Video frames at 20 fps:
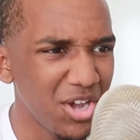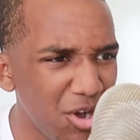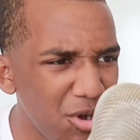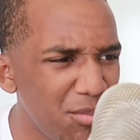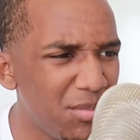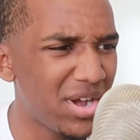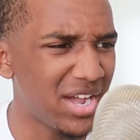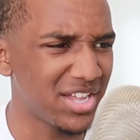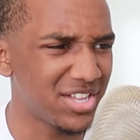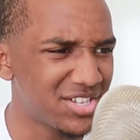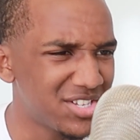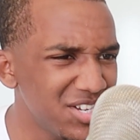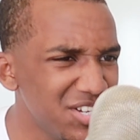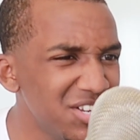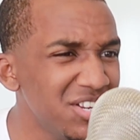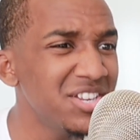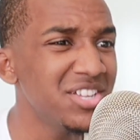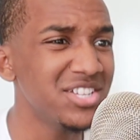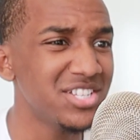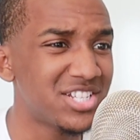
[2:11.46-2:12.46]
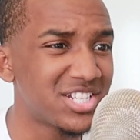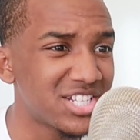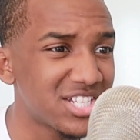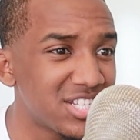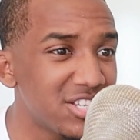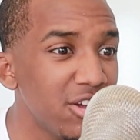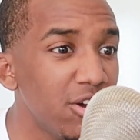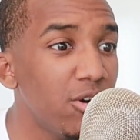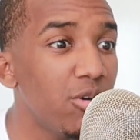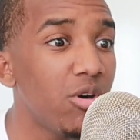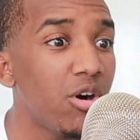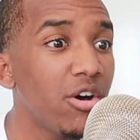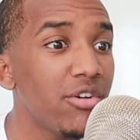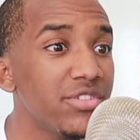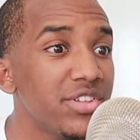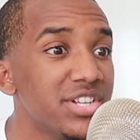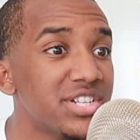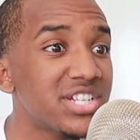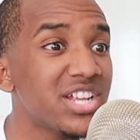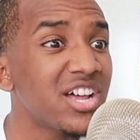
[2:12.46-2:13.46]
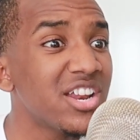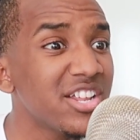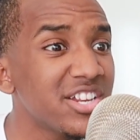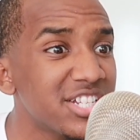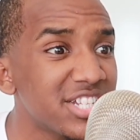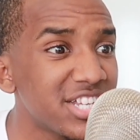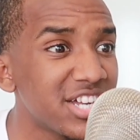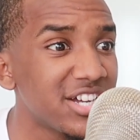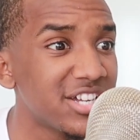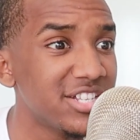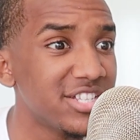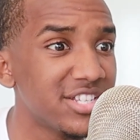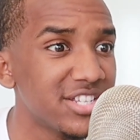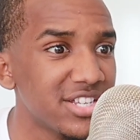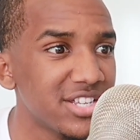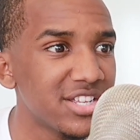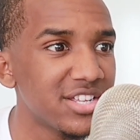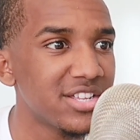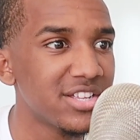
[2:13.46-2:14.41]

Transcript: Oh my goodness, yo! All these Sonic designs.